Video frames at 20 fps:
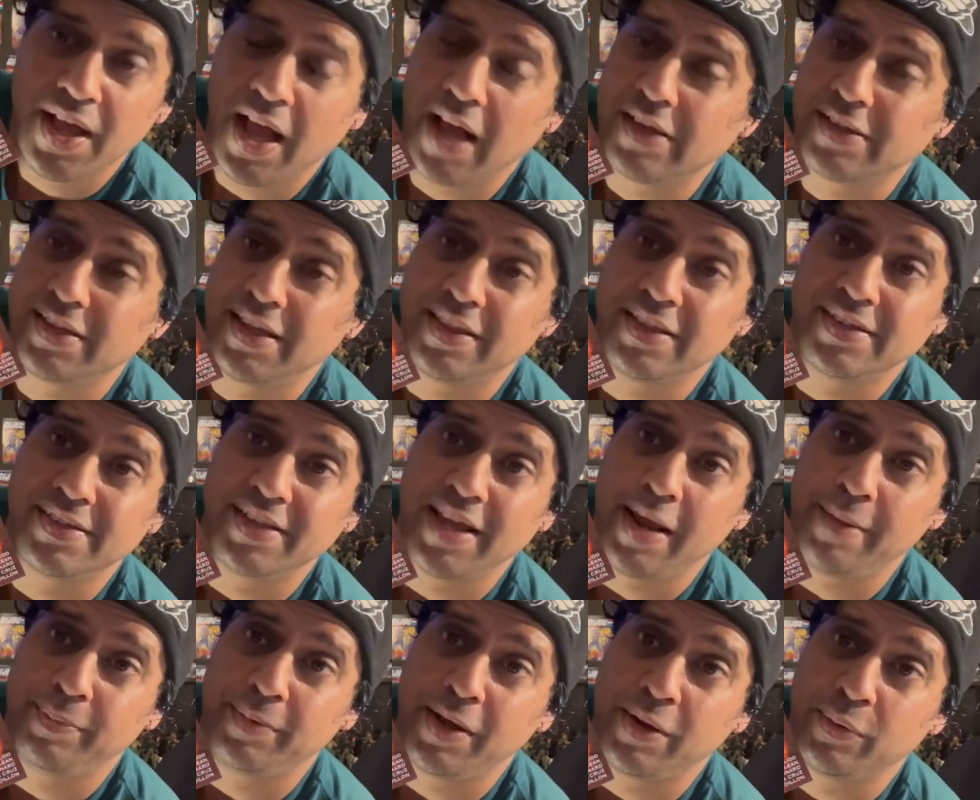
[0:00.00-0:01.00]
I'll say the
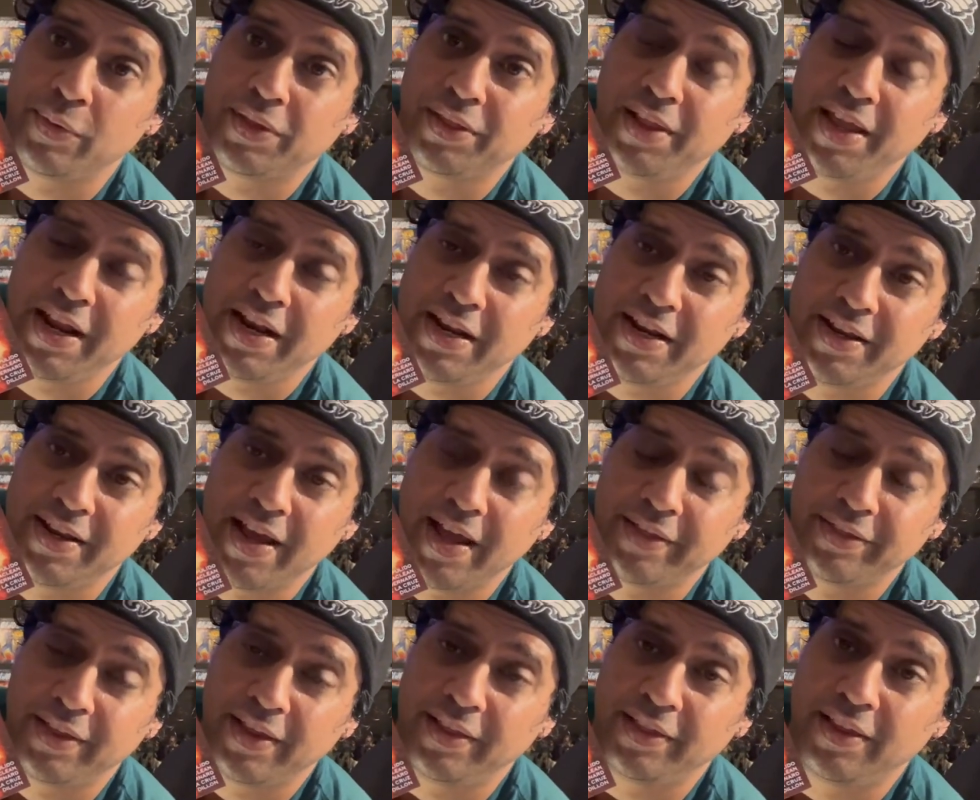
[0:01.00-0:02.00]
same thing with Lady
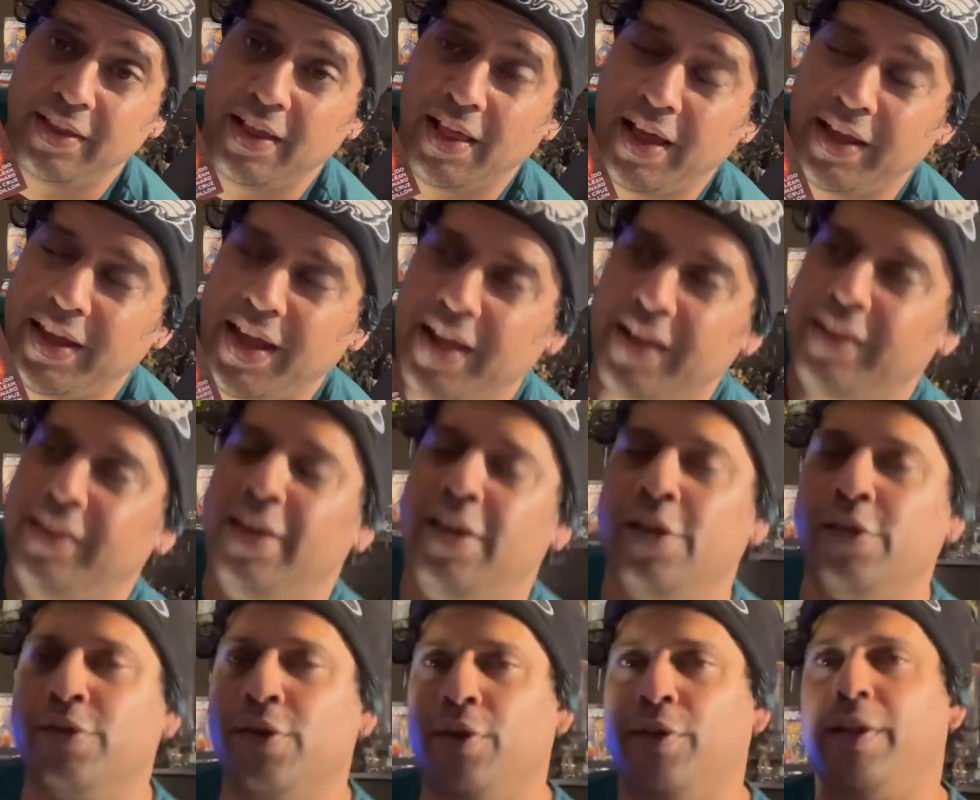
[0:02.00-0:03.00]
Death. And th again,
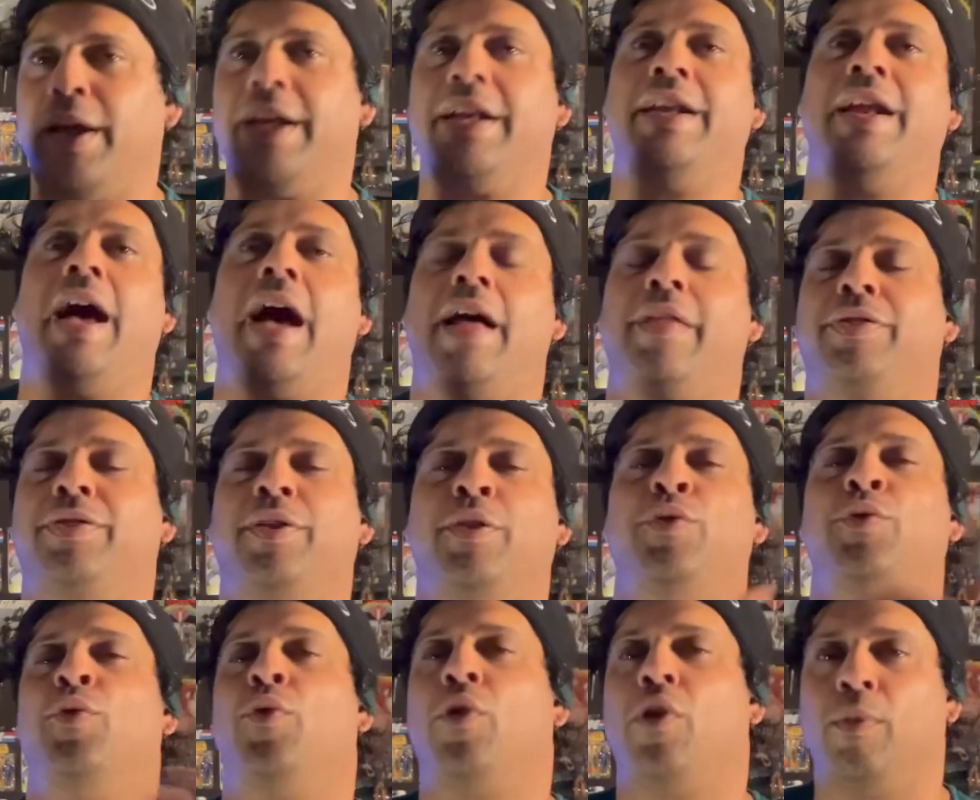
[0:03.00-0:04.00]
these are like not the
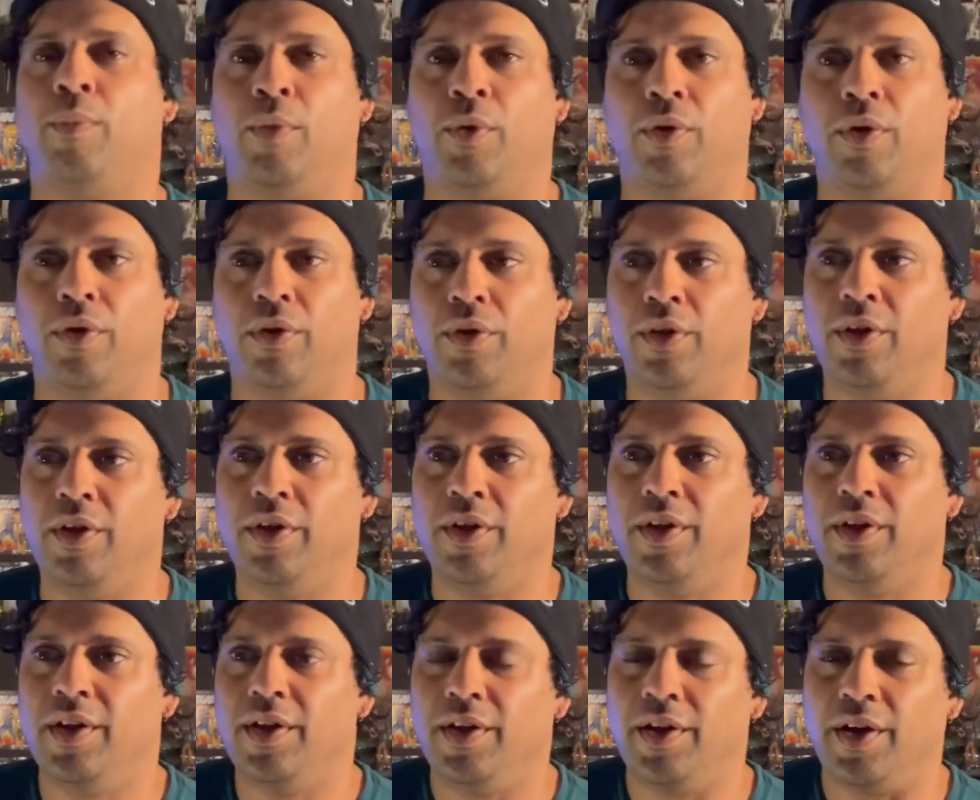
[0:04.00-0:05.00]
normal
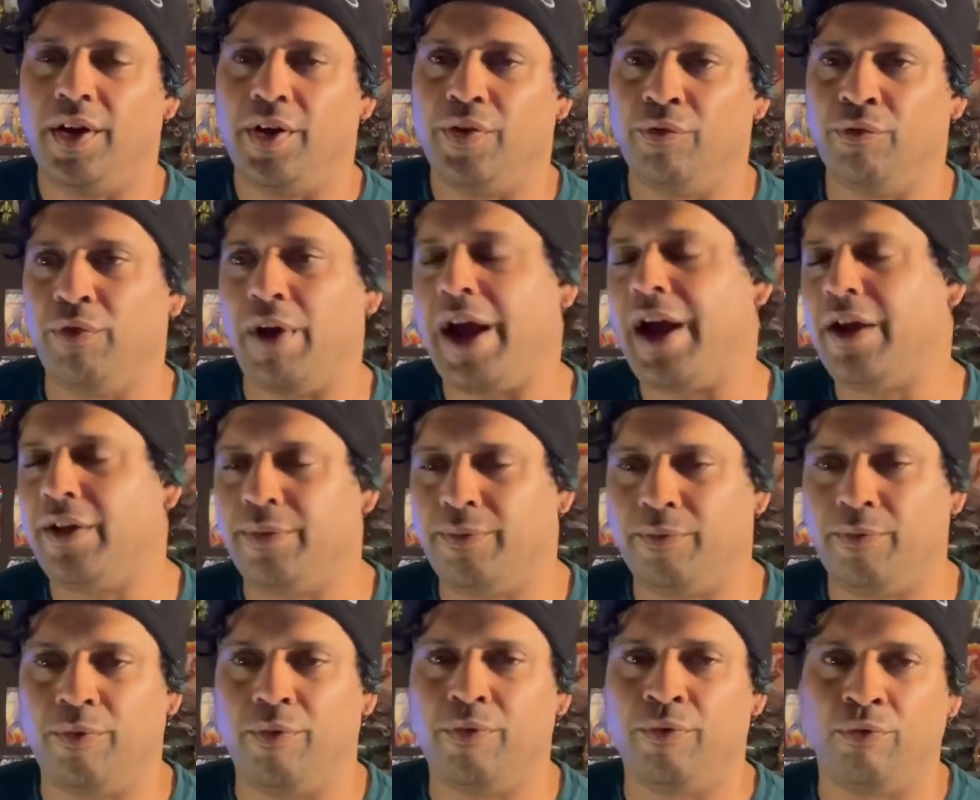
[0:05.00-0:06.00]
regular
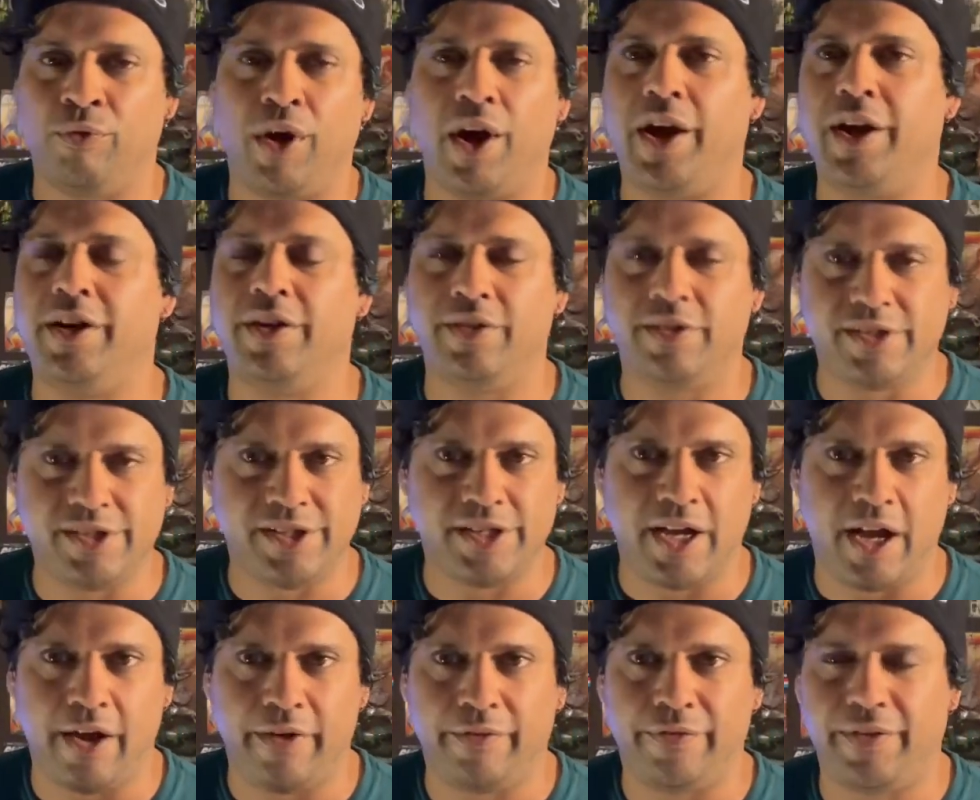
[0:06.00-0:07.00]
run
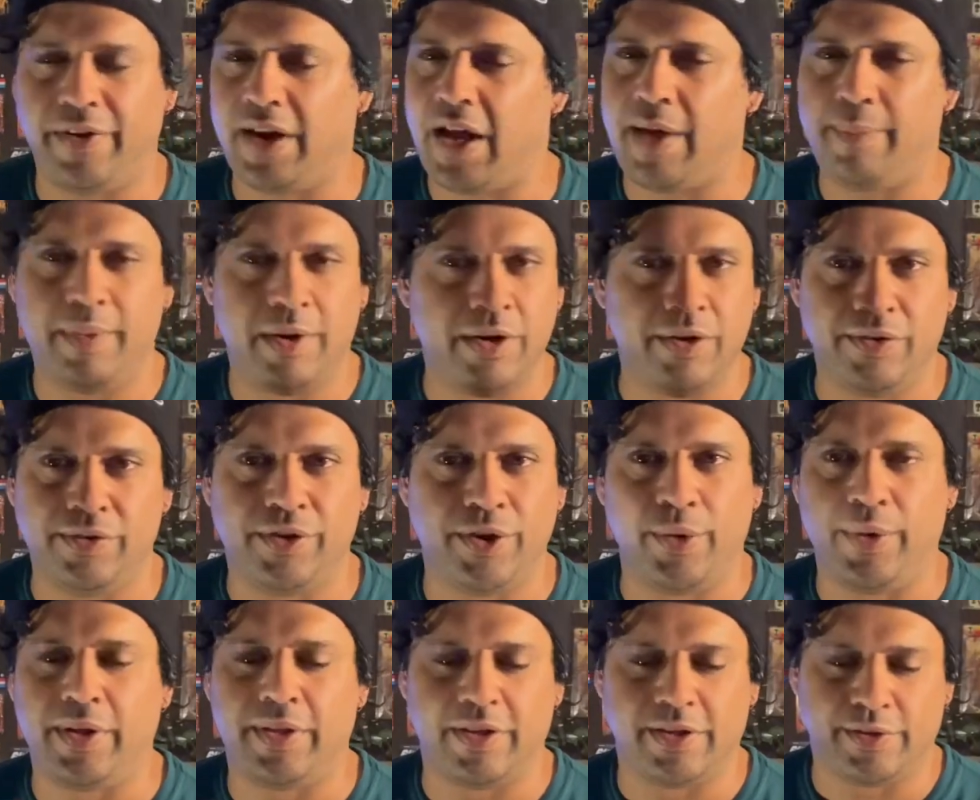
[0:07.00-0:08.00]
stuff. And I've been
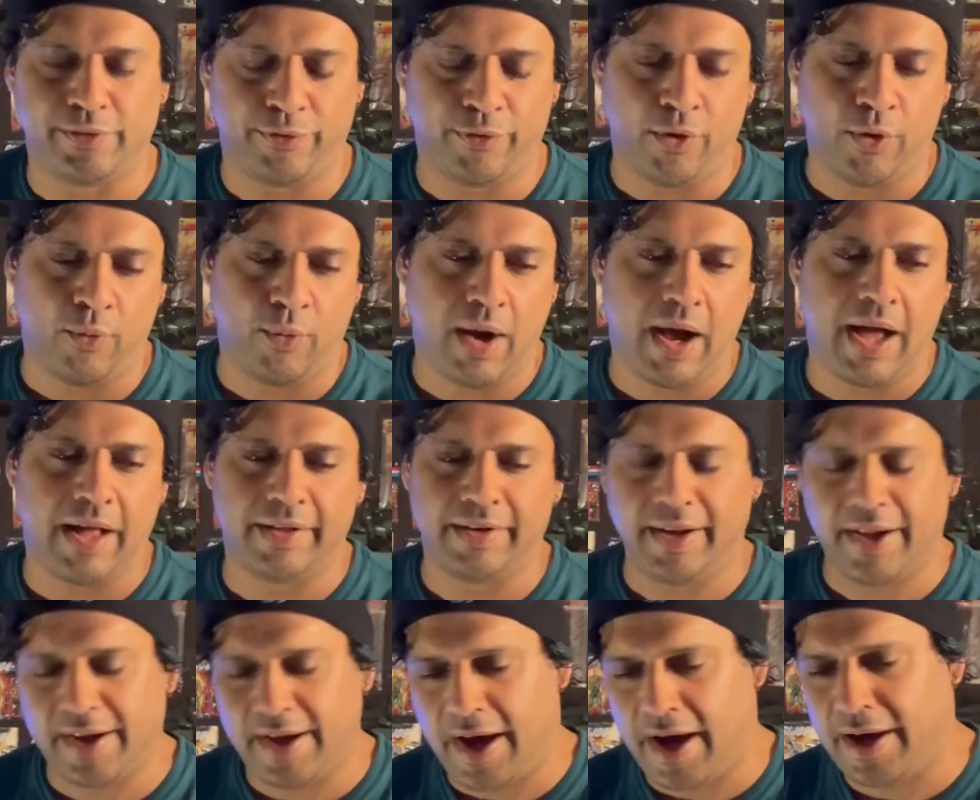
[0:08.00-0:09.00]
doing this for a while. And
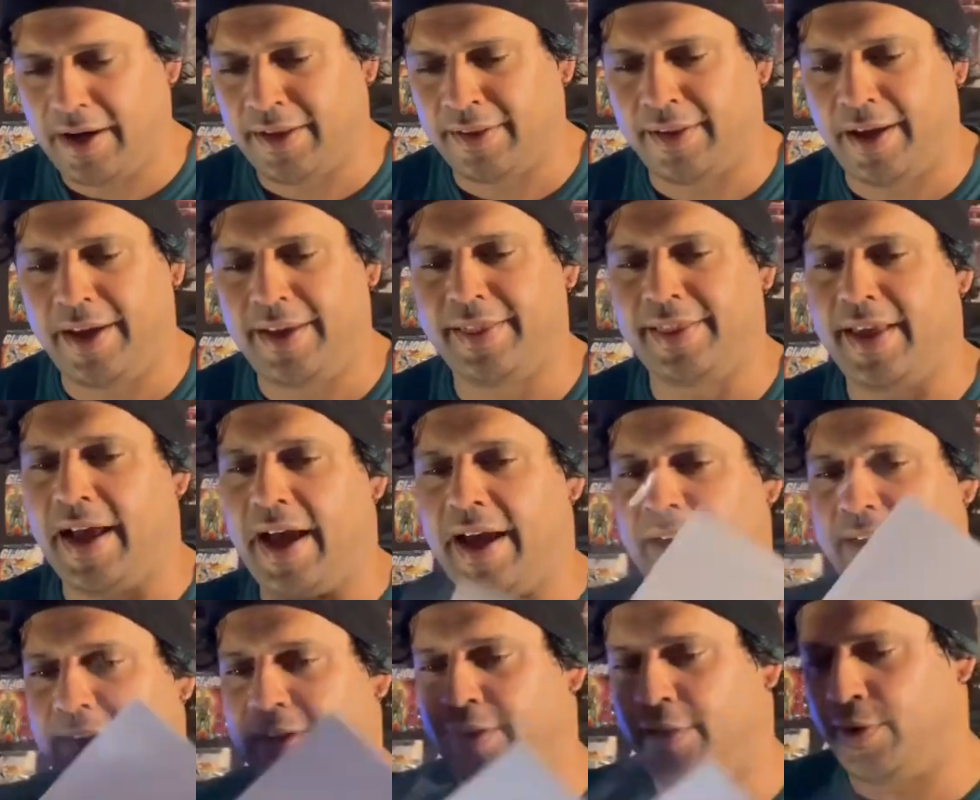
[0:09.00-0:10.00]
I kind of like
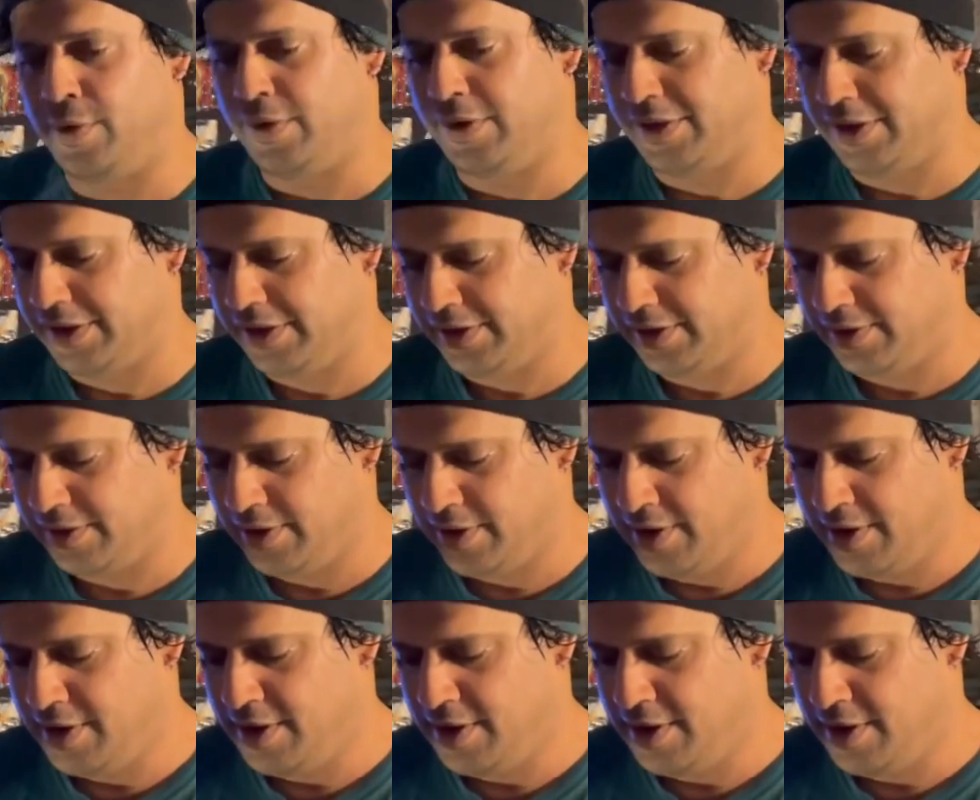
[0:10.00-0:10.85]
that, you know, it just...